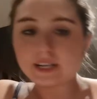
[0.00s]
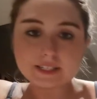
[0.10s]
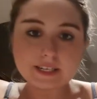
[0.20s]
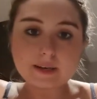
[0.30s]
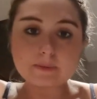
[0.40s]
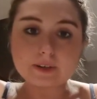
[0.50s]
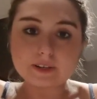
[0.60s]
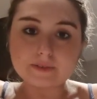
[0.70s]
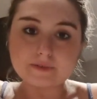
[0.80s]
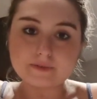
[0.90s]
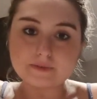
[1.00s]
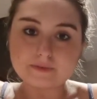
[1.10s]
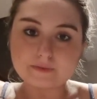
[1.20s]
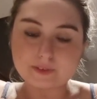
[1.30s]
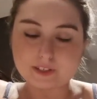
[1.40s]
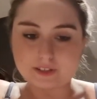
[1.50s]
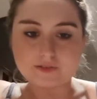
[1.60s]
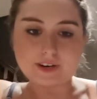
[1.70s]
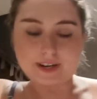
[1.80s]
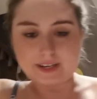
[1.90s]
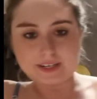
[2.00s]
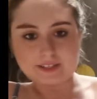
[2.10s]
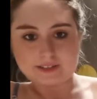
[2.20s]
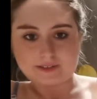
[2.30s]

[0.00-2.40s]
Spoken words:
a table, which is great. I'll